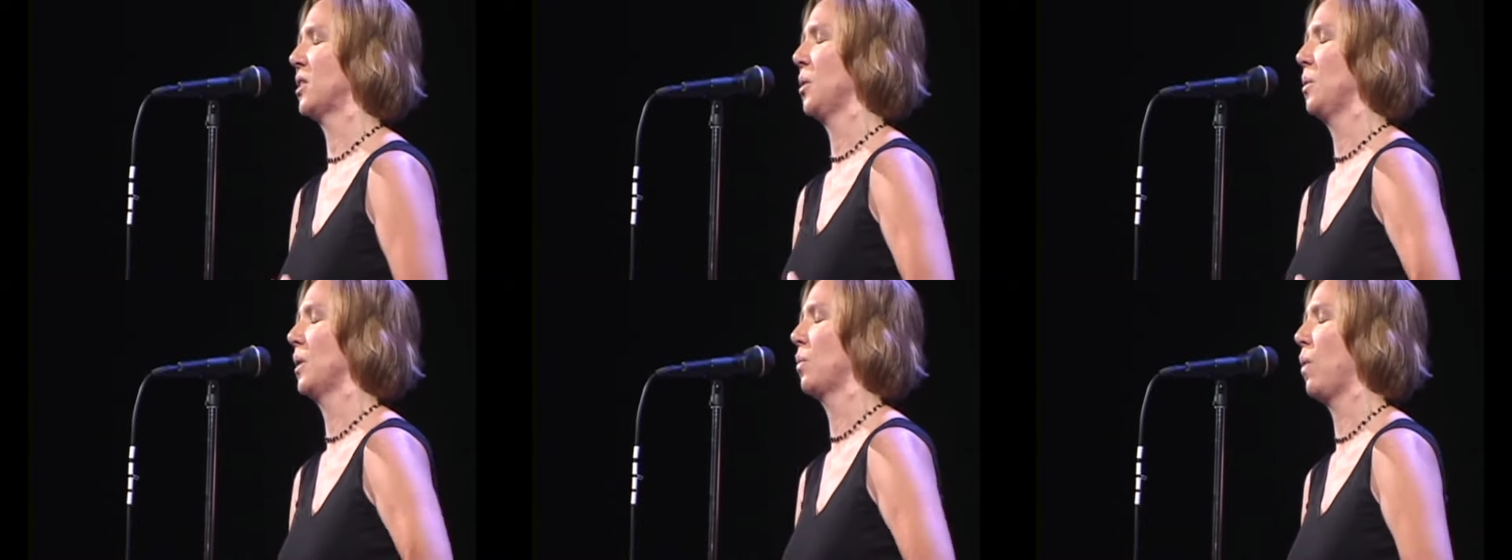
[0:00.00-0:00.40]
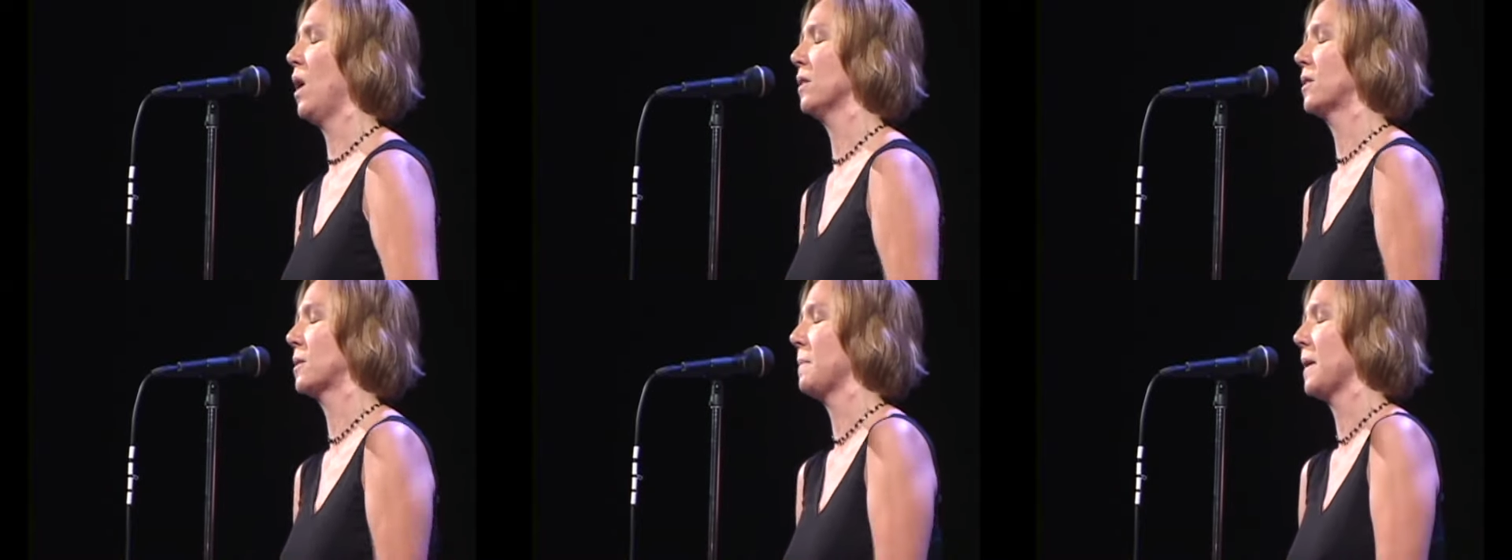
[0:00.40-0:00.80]
who would
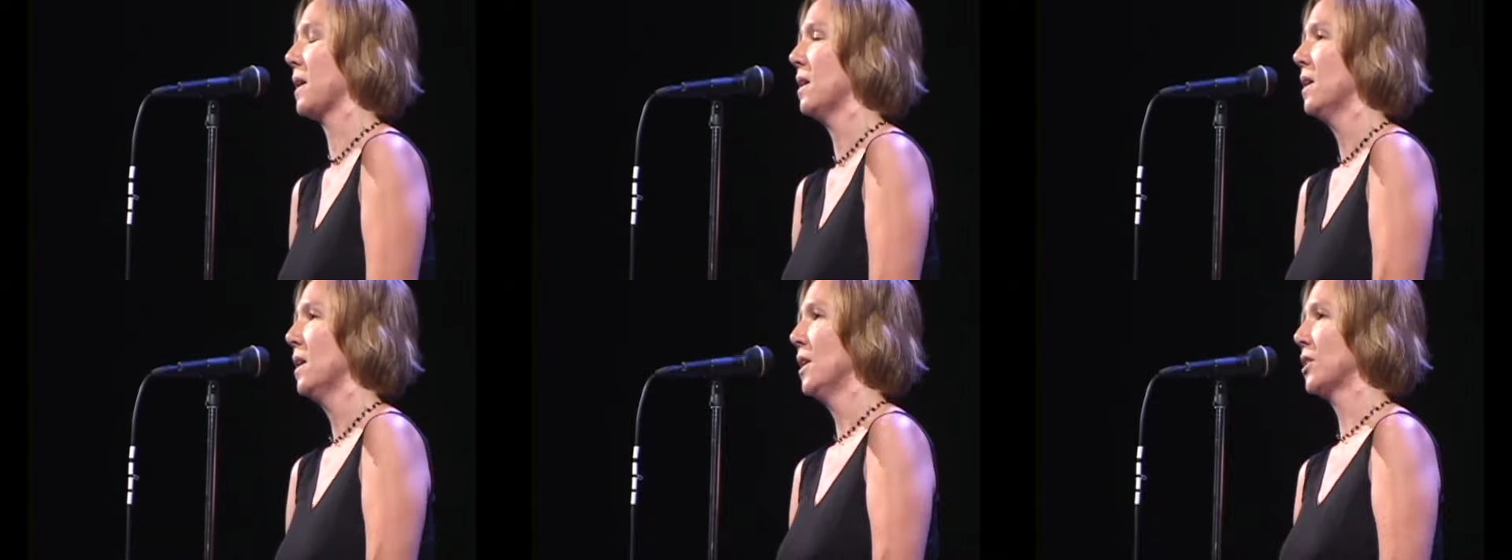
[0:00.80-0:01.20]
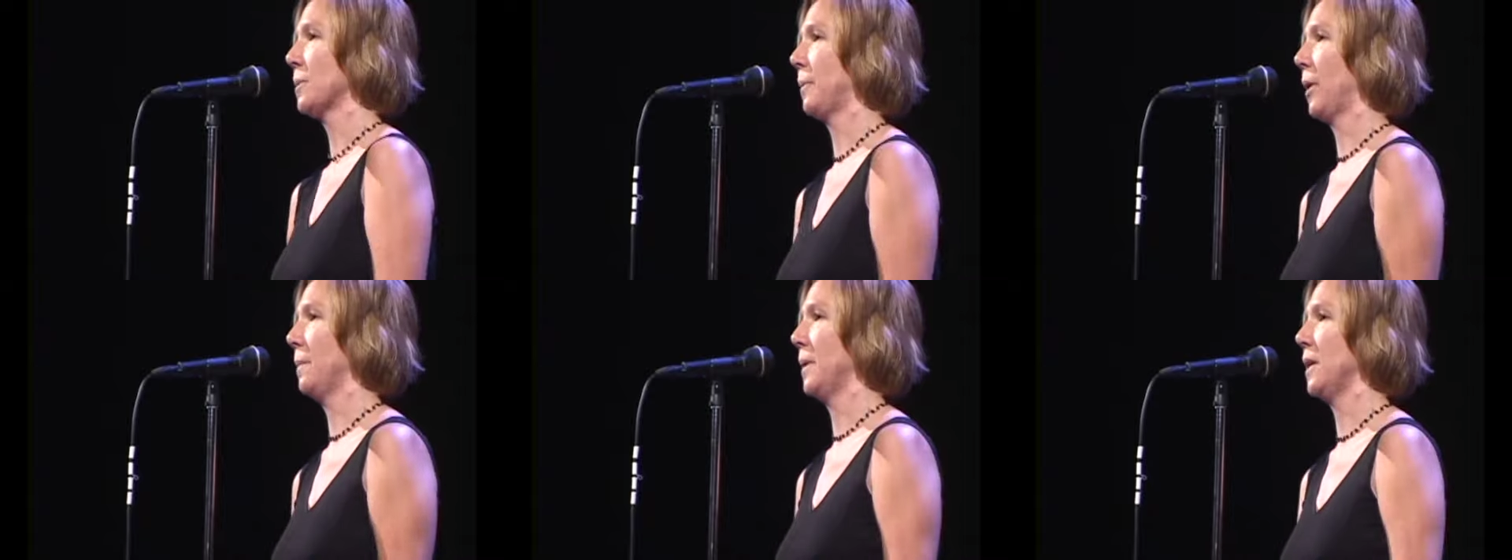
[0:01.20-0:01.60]
waltz me to
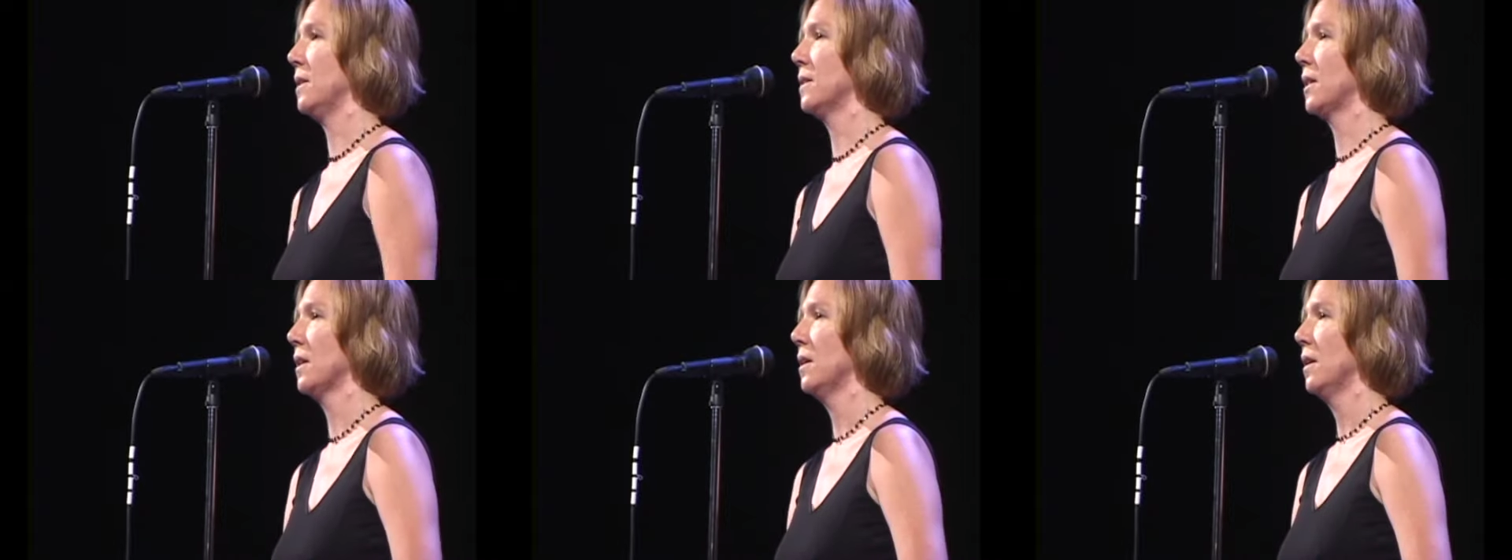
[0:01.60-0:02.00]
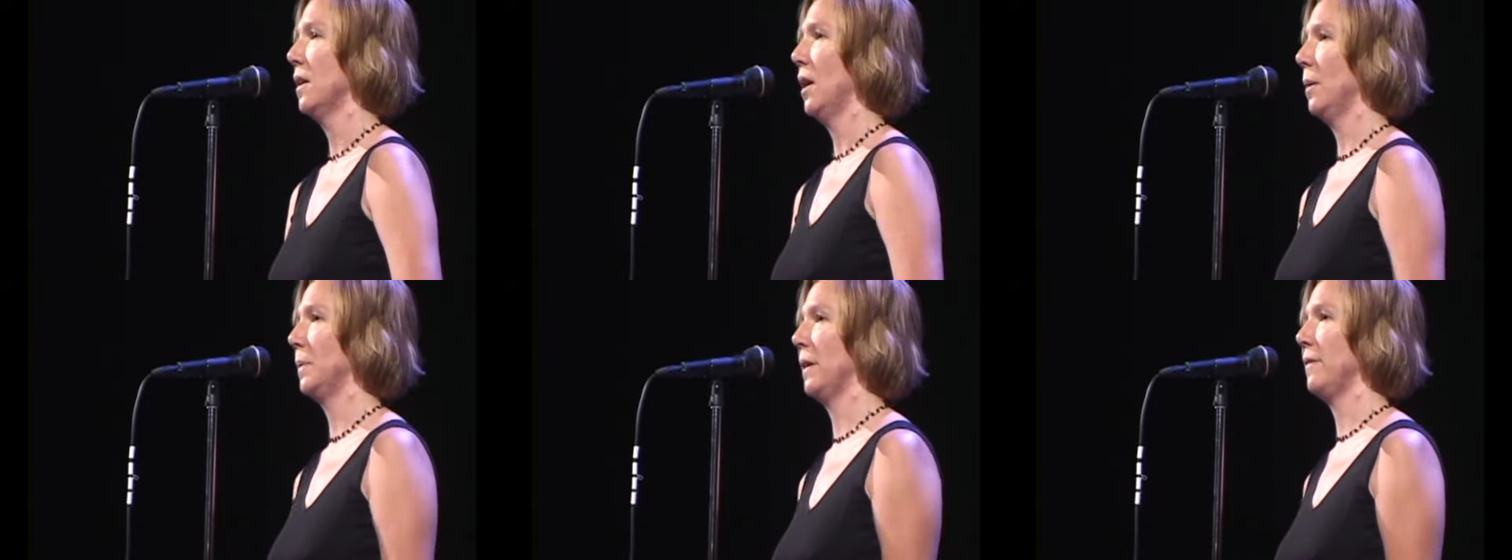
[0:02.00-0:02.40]
permanent
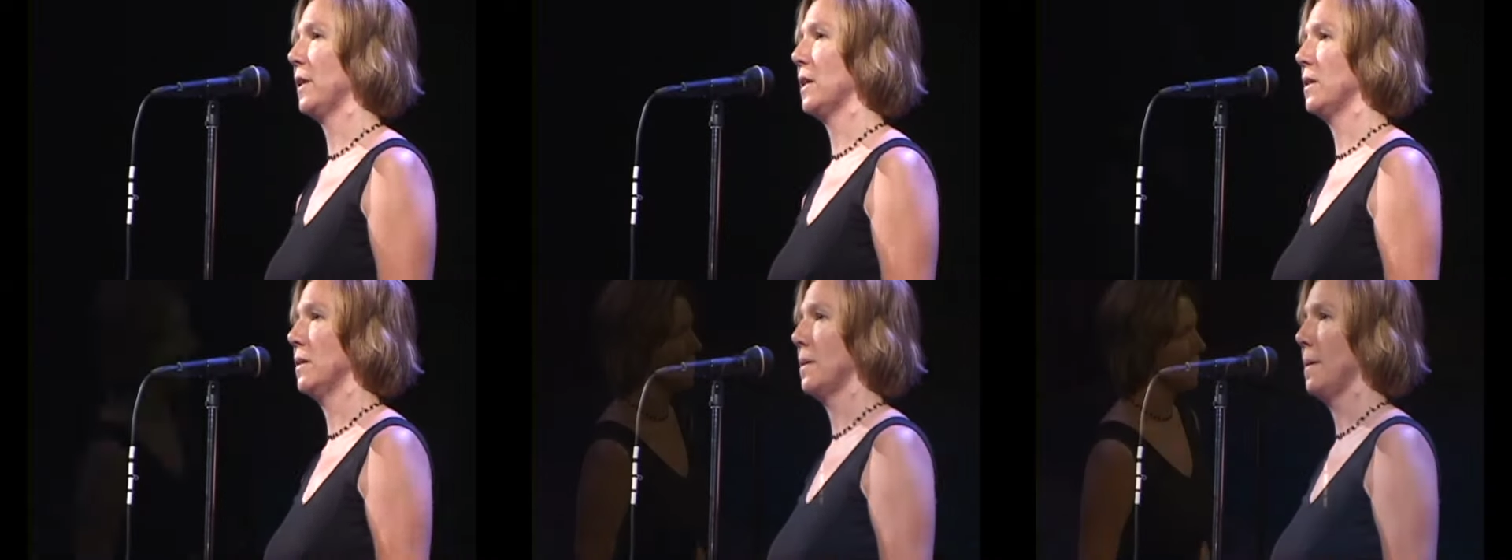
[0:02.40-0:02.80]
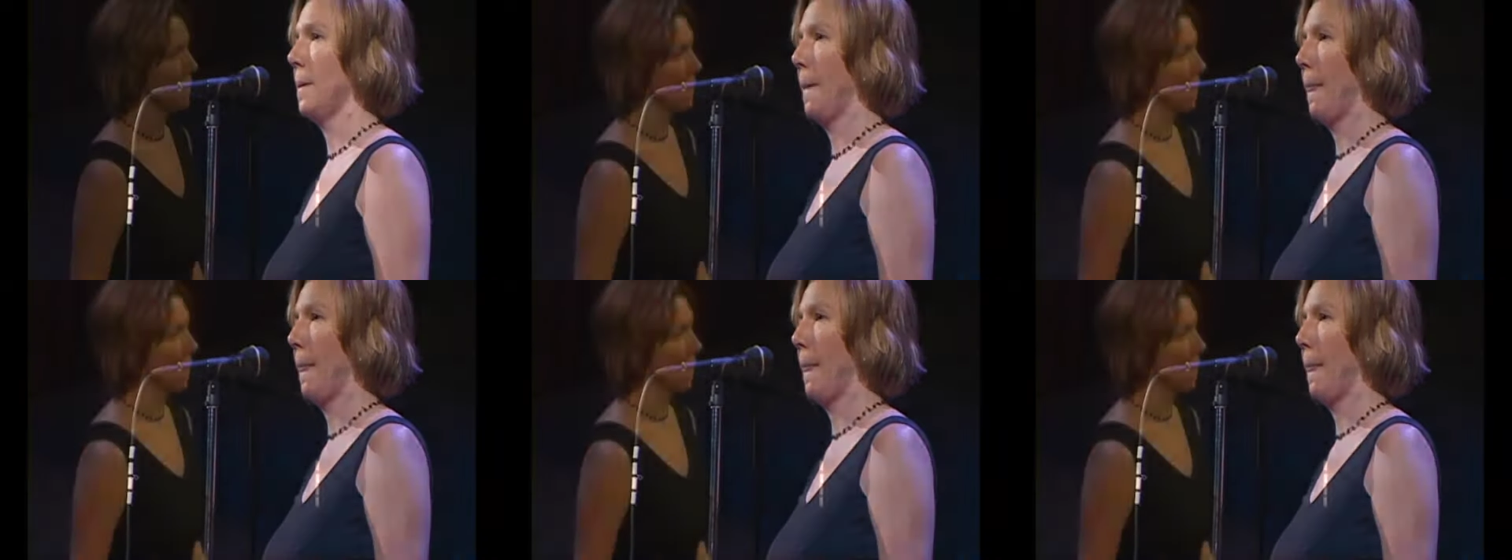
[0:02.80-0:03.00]
oblivion.